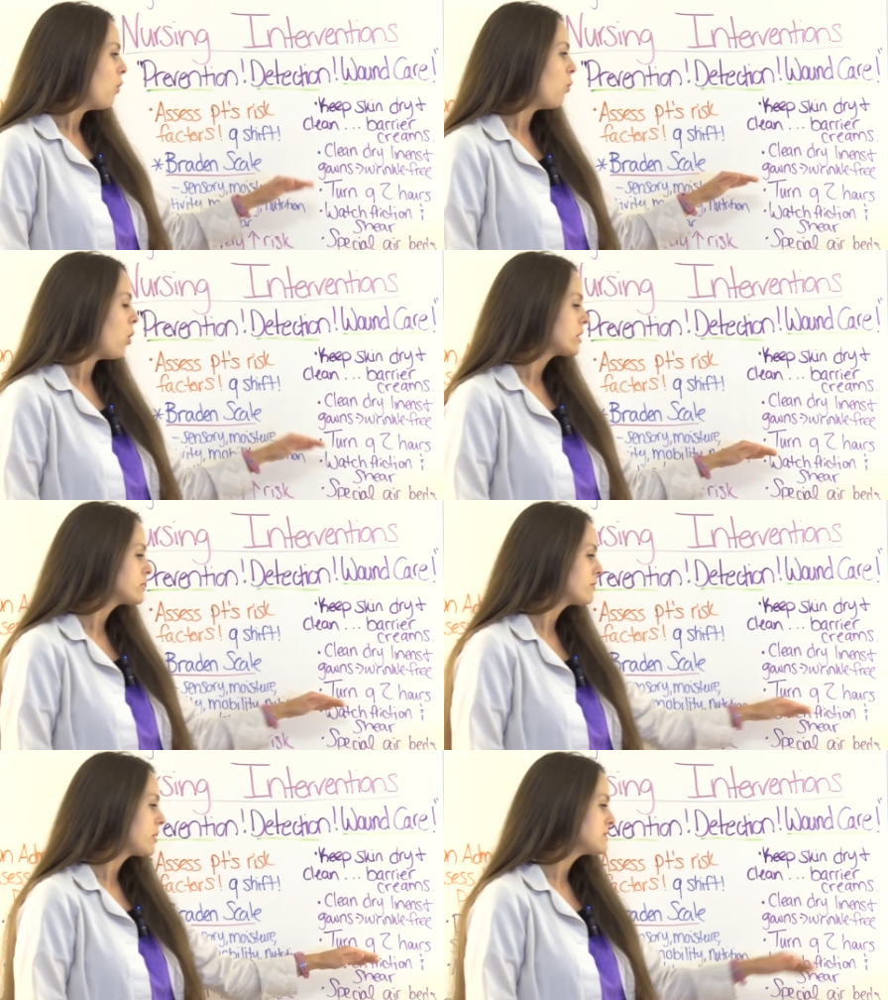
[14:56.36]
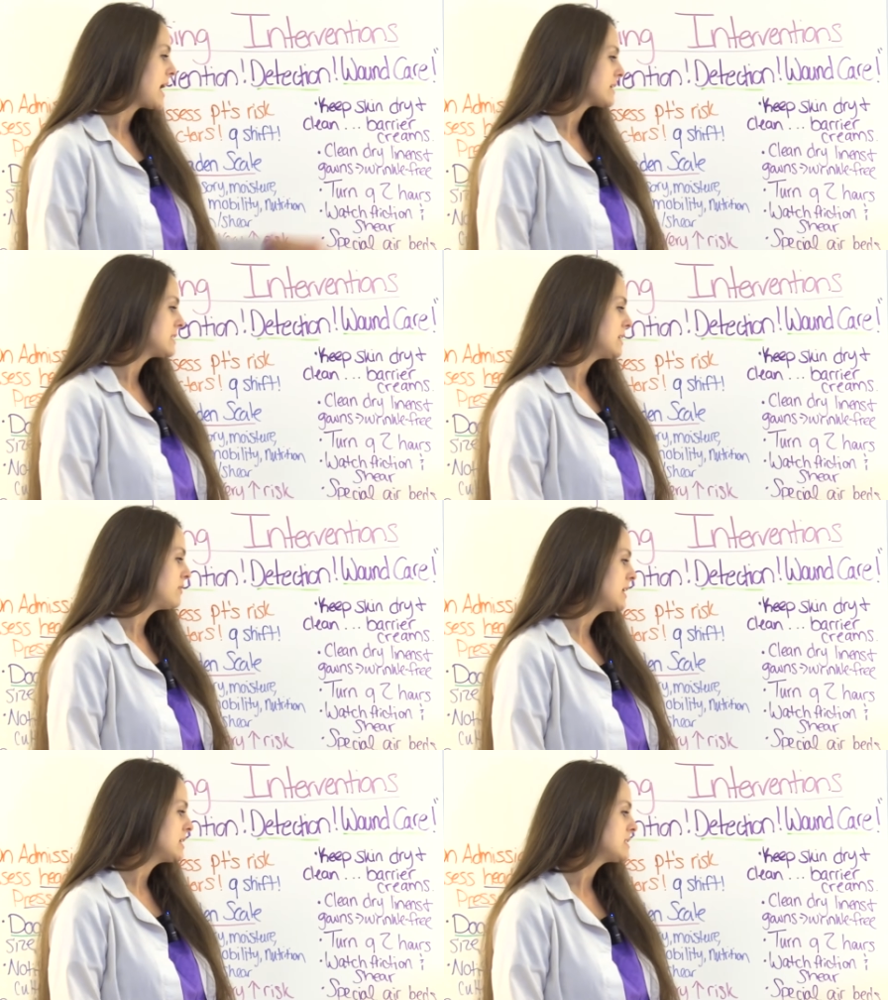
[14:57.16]
Watch for those
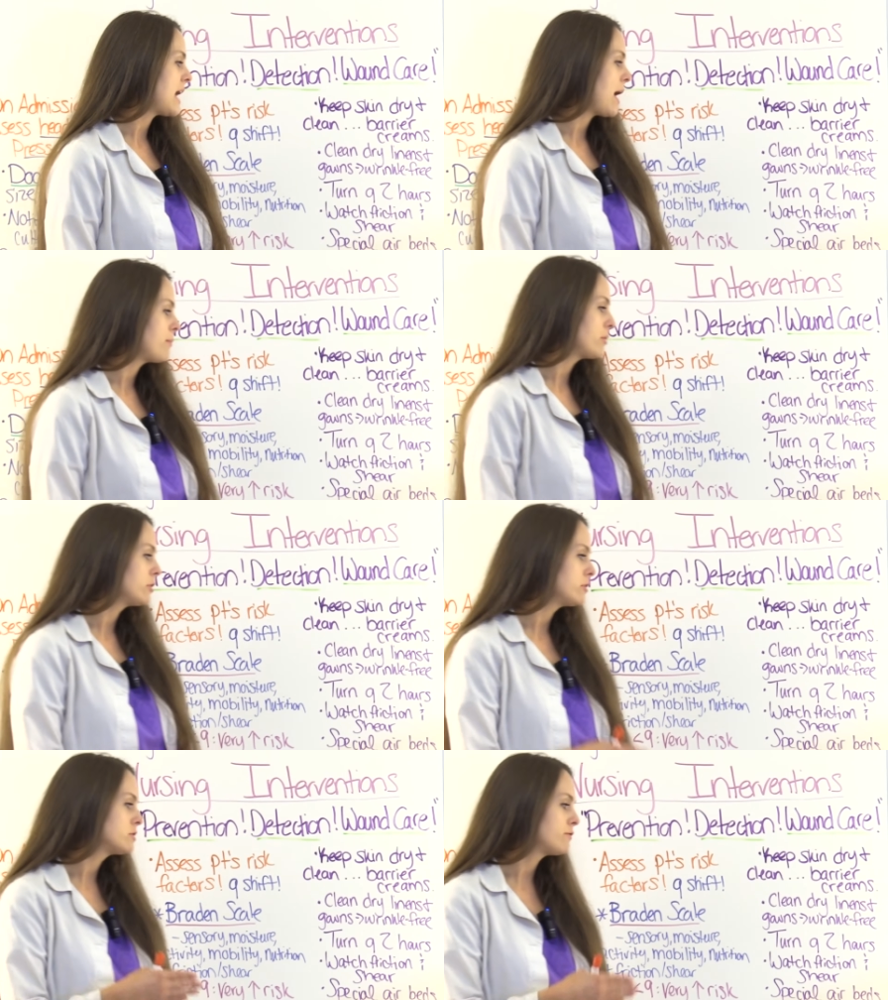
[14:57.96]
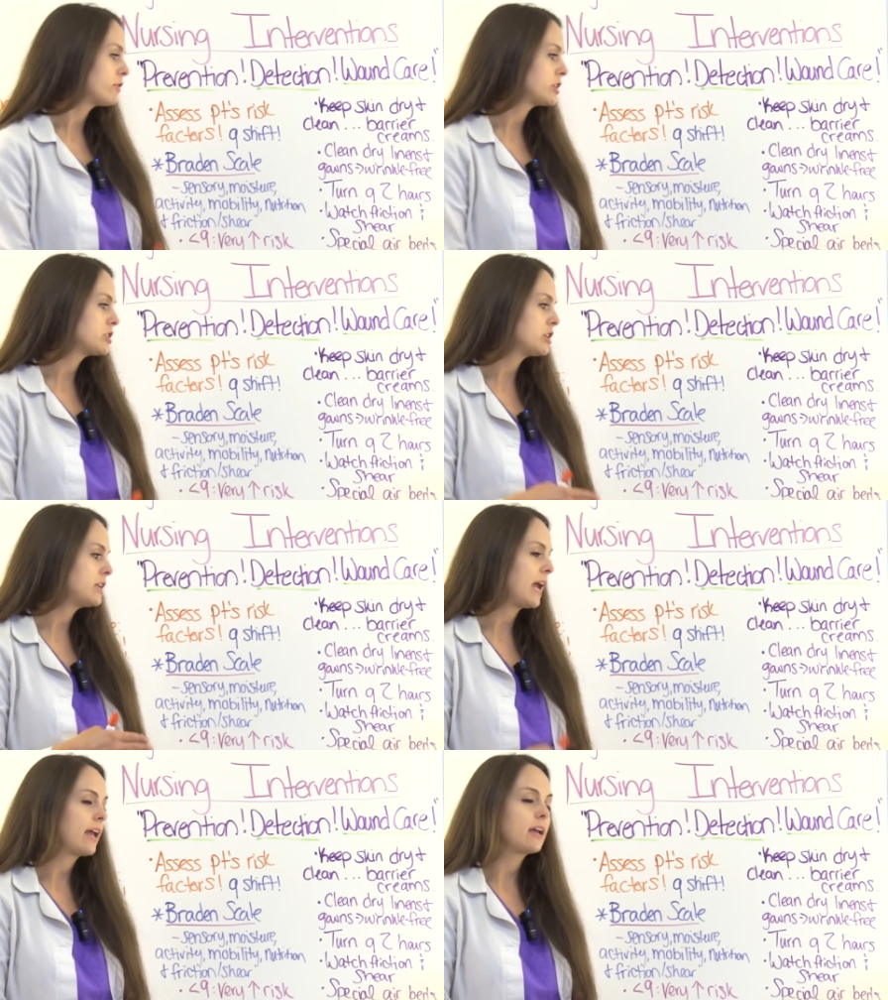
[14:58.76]
activities that produce
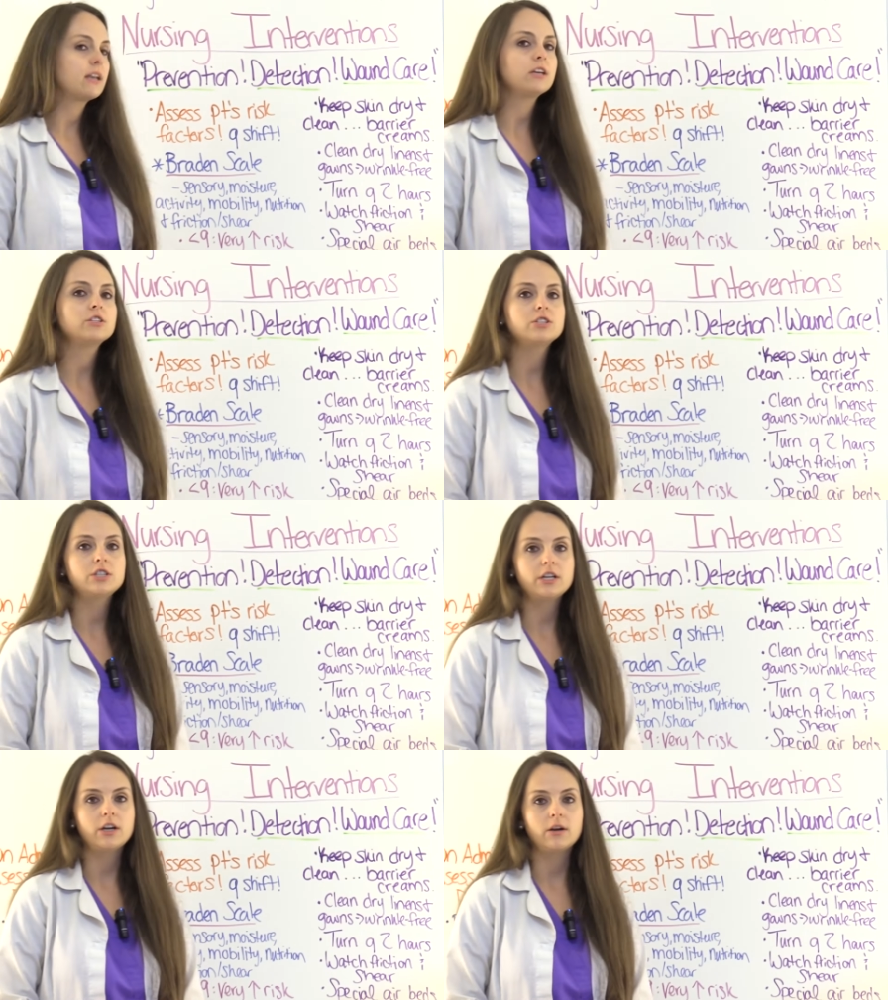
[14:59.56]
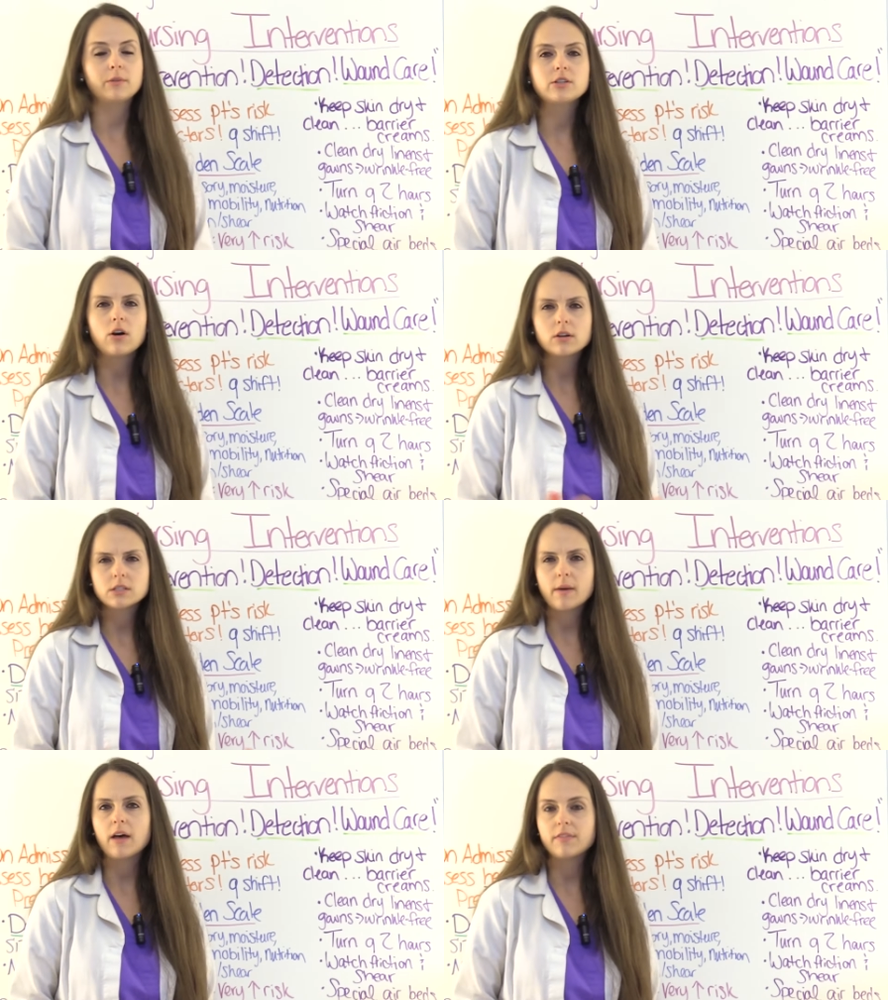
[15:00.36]
friction and shear. And we
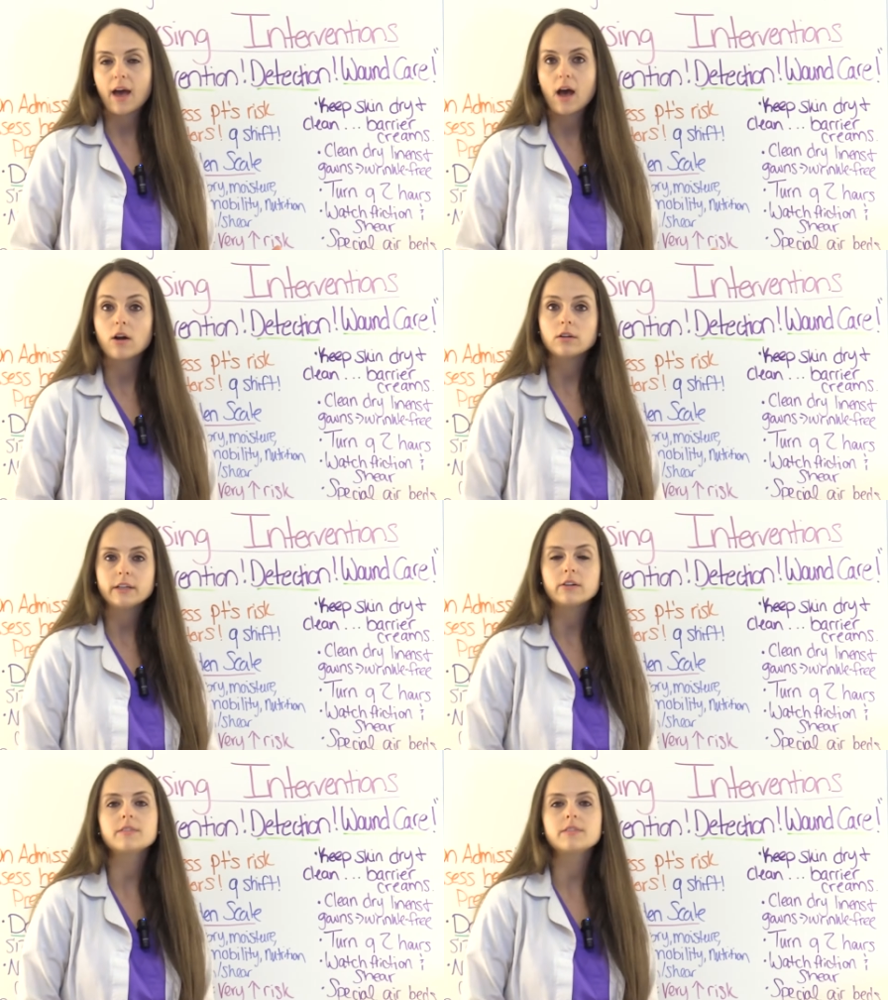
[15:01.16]
talked about that earlier